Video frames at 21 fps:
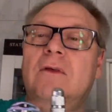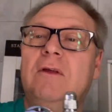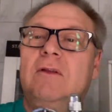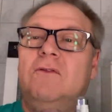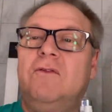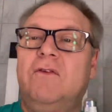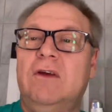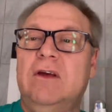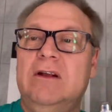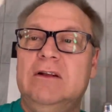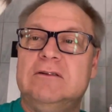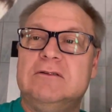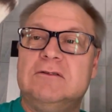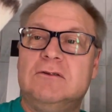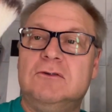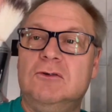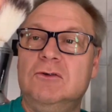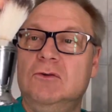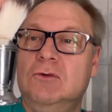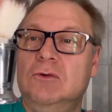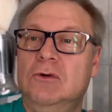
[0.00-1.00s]
it feels
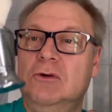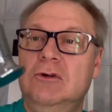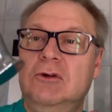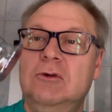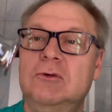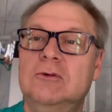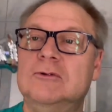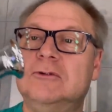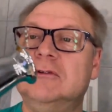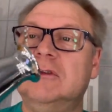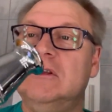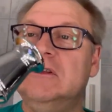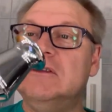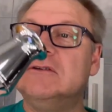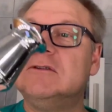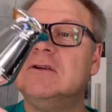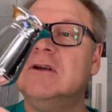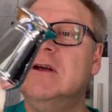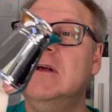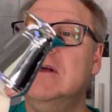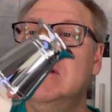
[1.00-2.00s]
to use
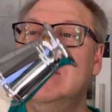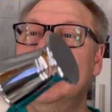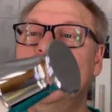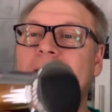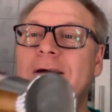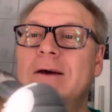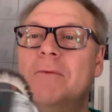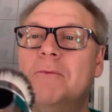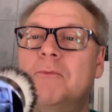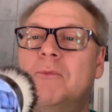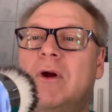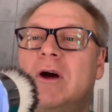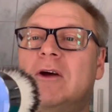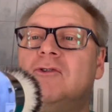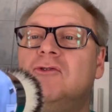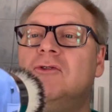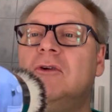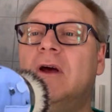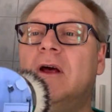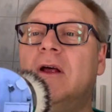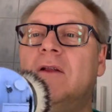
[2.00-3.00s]
this
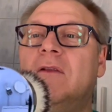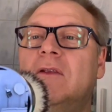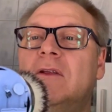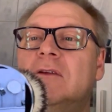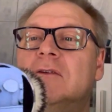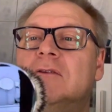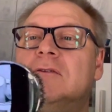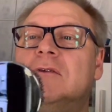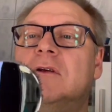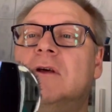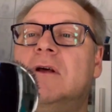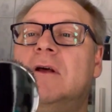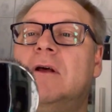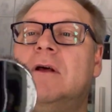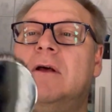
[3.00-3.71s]
brush and this